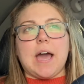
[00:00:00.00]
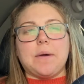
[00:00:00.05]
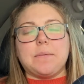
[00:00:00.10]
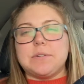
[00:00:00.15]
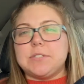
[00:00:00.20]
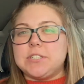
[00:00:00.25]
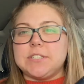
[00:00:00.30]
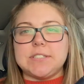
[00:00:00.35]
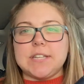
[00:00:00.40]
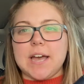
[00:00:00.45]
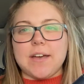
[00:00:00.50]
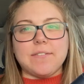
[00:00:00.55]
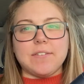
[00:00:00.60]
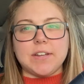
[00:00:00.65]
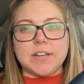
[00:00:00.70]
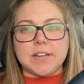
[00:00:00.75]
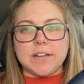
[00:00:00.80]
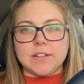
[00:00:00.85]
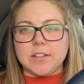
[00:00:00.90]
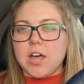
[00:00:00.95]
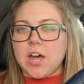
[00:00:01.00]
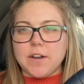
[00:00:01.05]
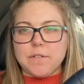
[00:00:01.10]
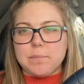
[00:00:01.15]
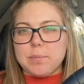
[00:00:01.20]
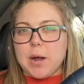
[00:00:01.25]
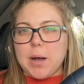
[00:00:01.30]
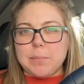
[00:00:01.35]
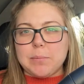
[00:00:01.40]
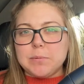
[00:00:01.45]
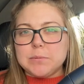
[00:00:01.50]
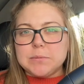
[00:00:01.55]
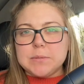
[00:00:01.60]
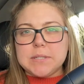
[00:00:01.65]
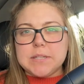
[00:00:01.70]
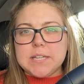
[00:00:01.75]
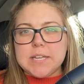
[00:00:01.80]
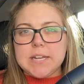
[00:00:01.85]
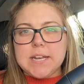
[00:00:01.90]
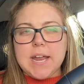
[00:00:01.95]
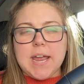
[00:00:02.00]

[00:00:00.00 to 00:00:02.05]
was just having a lot of problems with it,